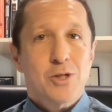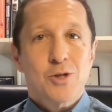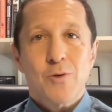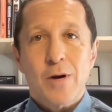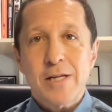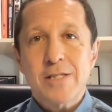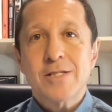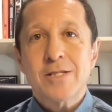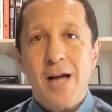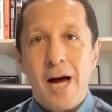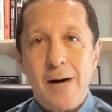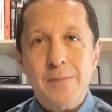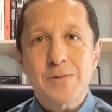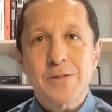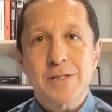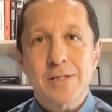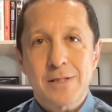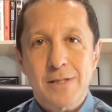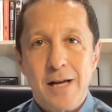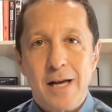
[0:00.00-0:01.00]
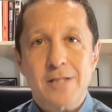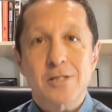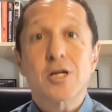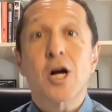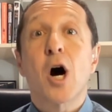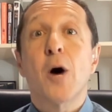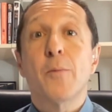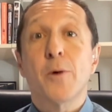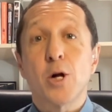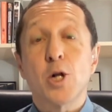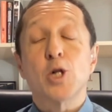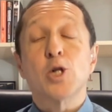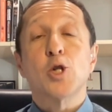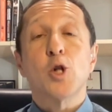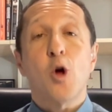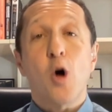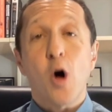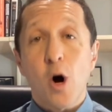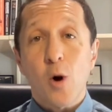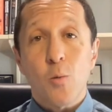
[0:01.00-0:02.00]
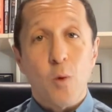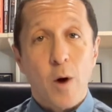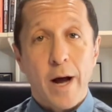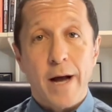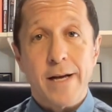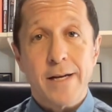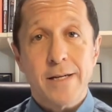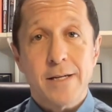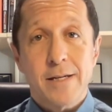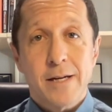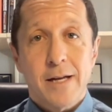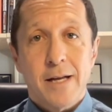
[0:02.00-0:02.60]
Trace Thompson has come a long way.